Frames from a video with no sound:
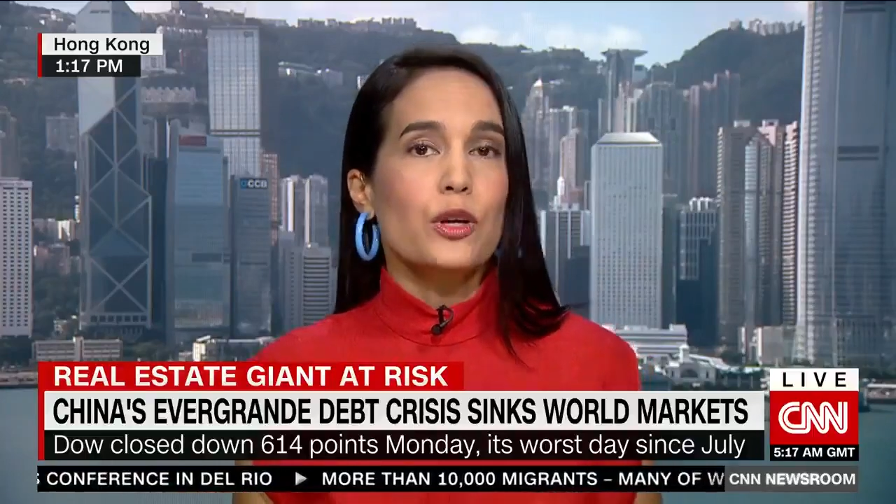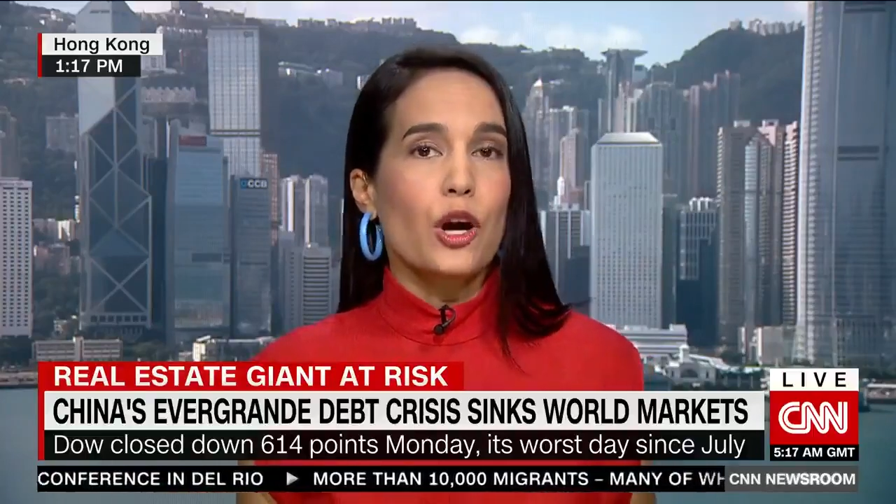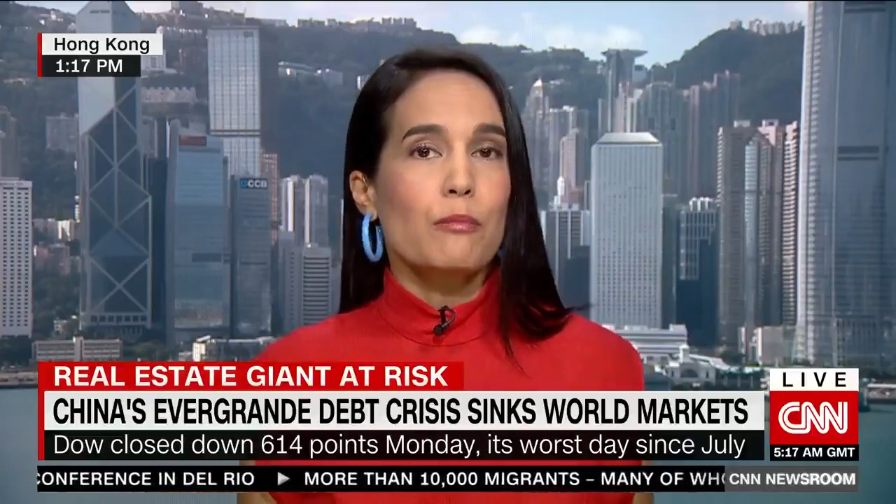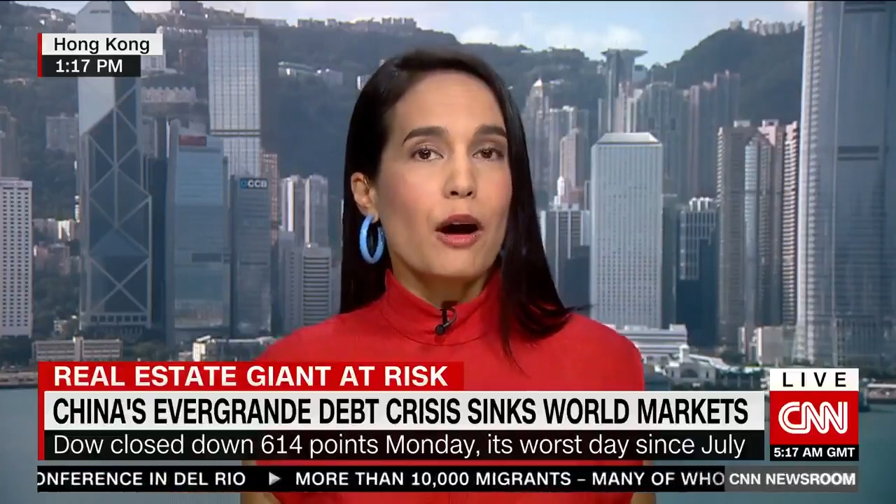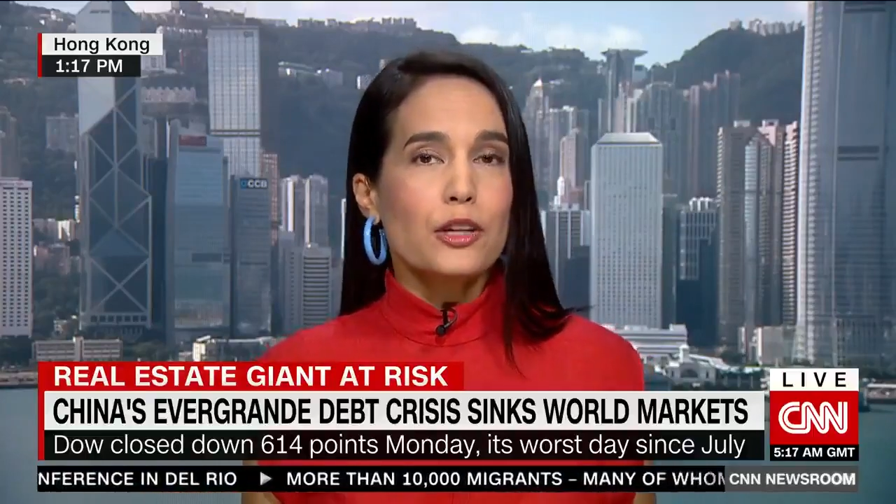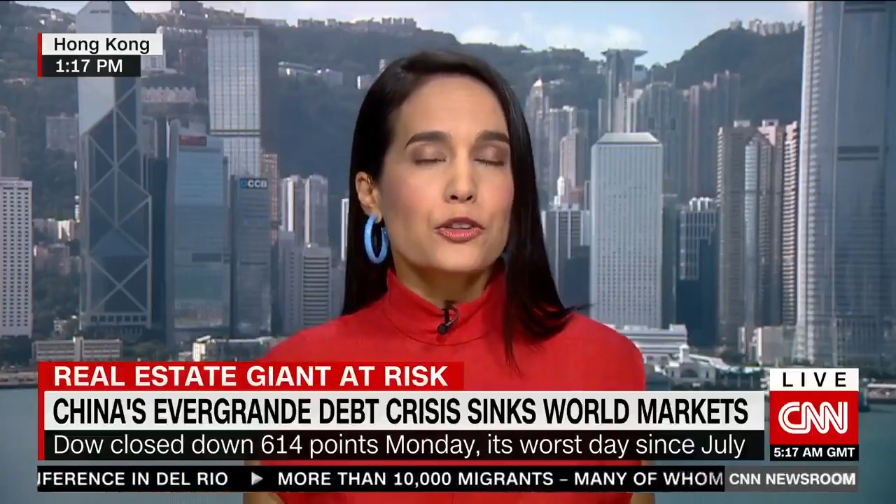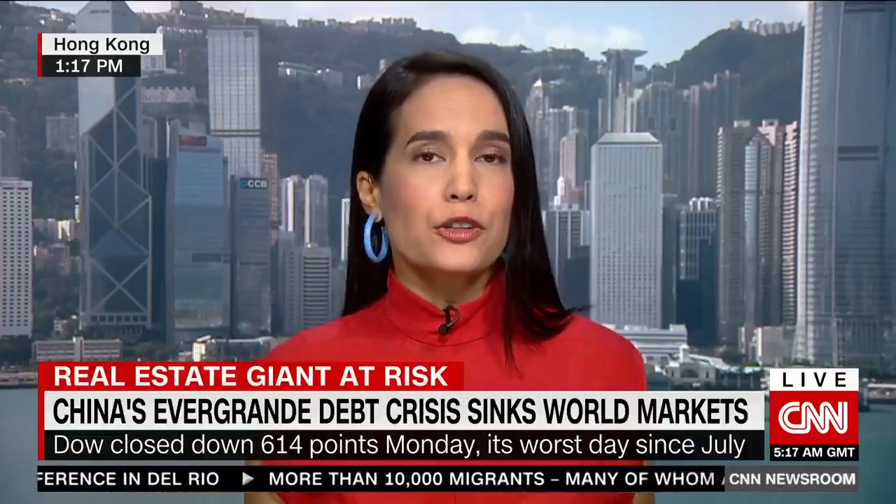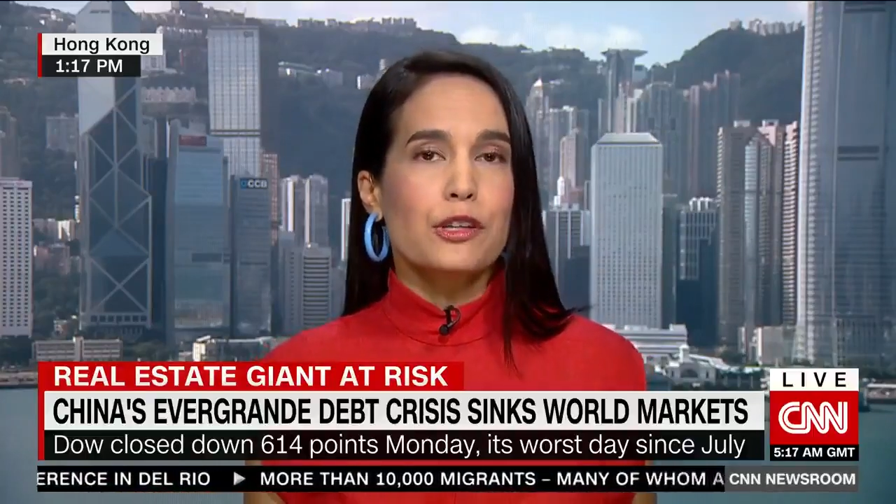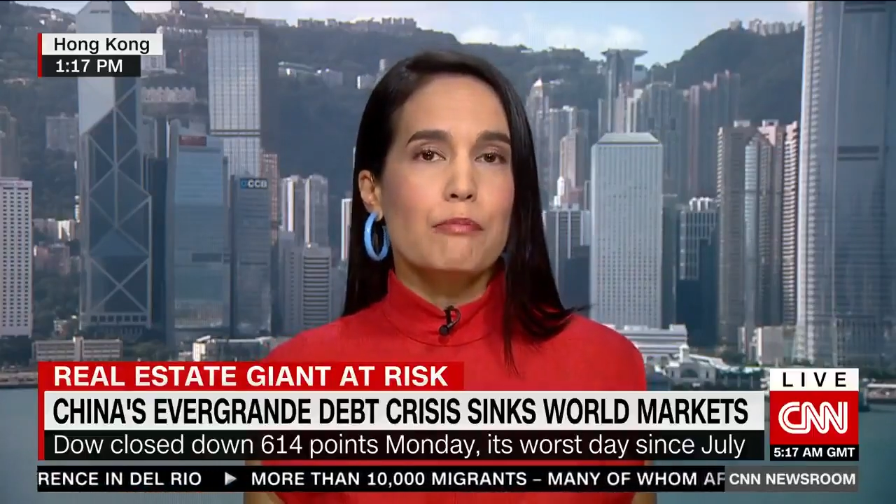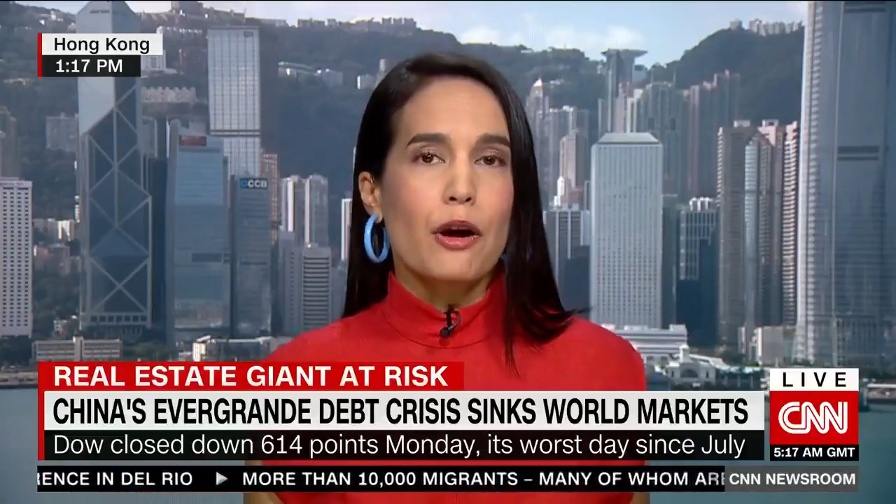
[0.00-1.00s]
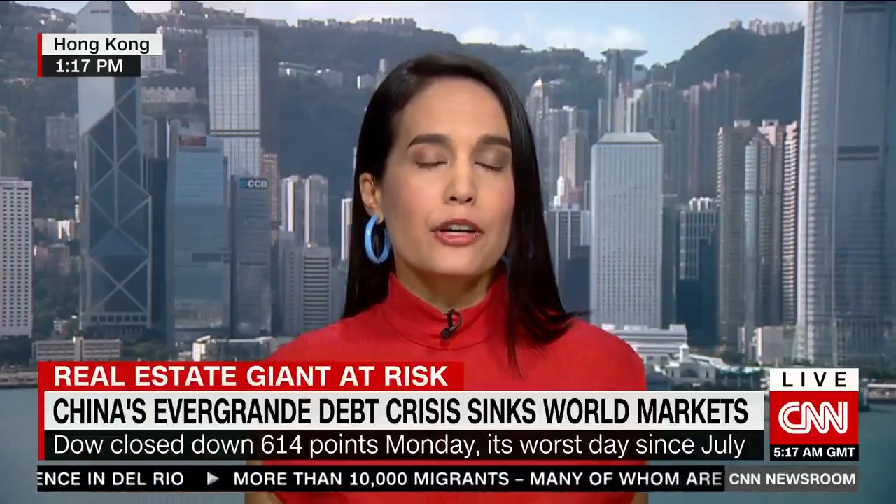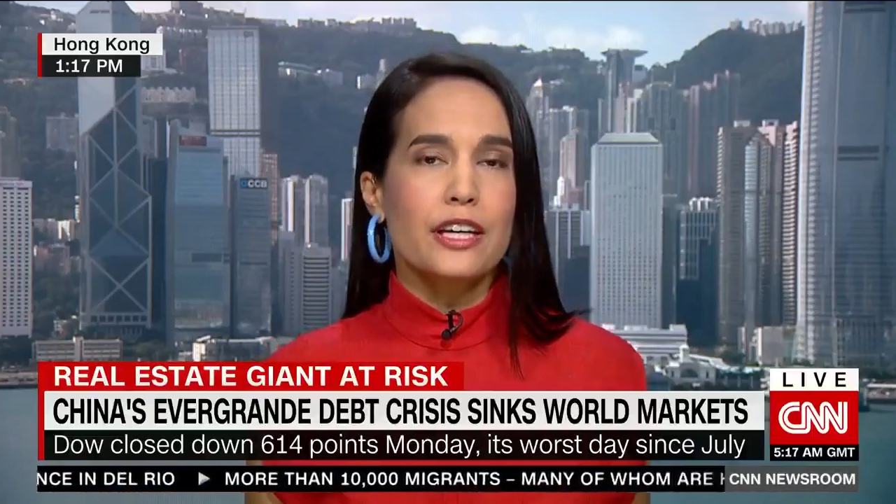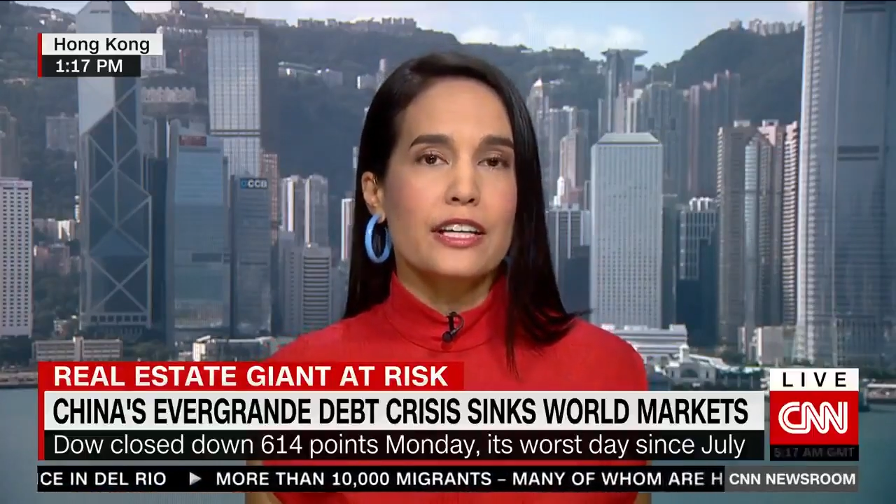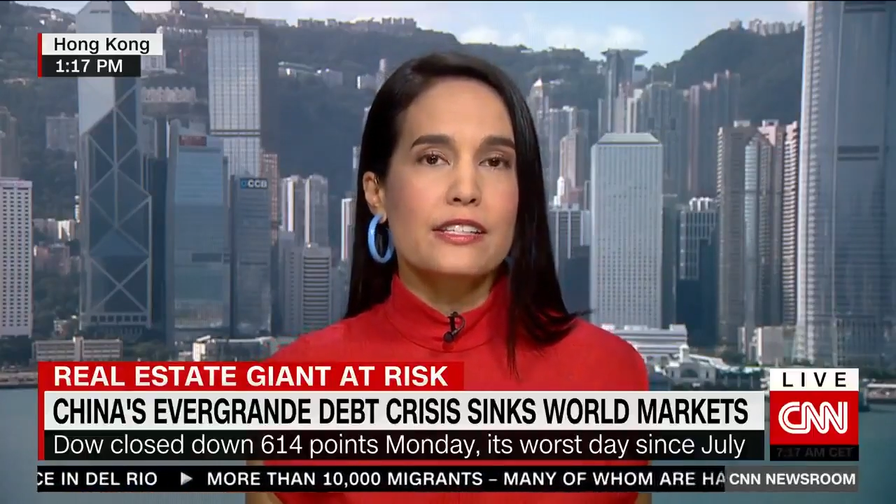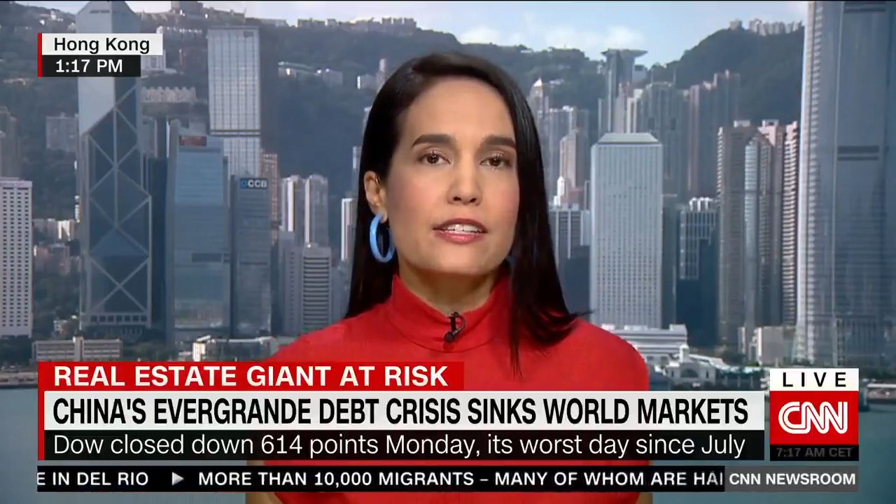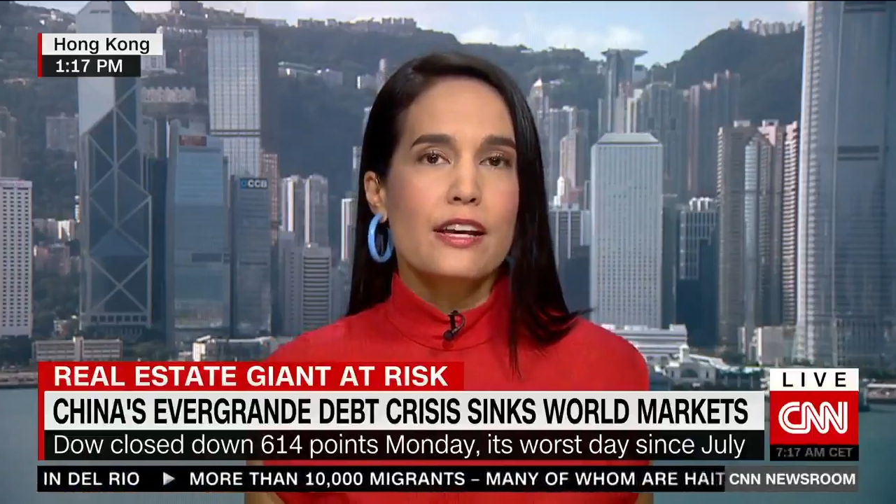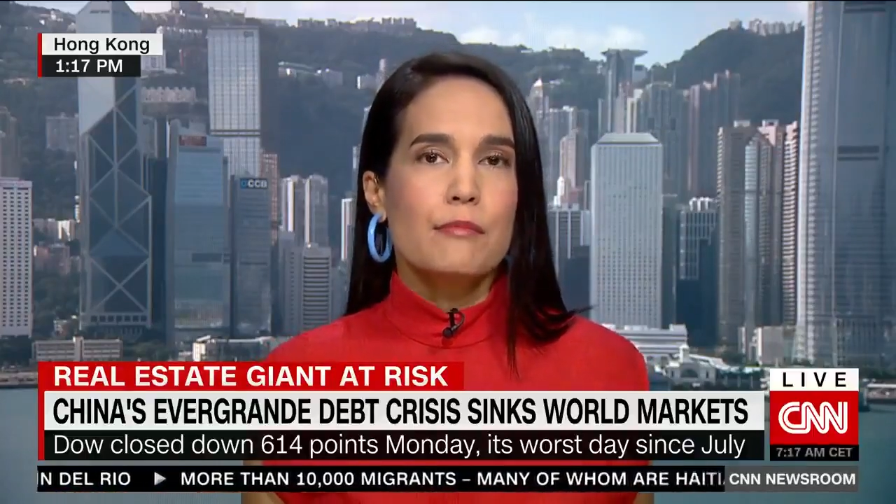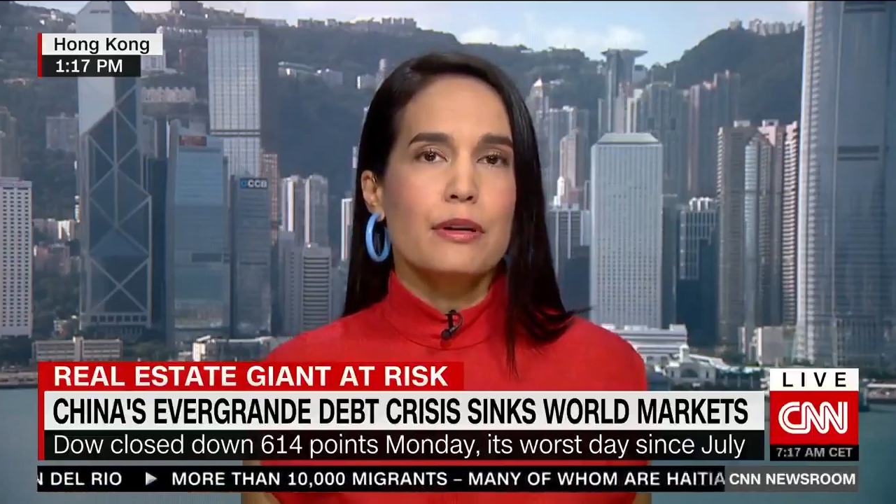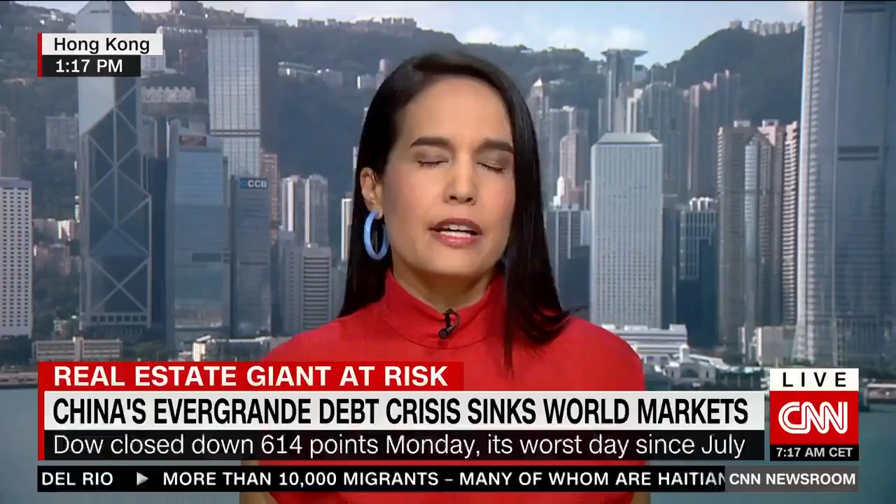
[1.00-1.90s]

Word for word: "We are monitoring the markets,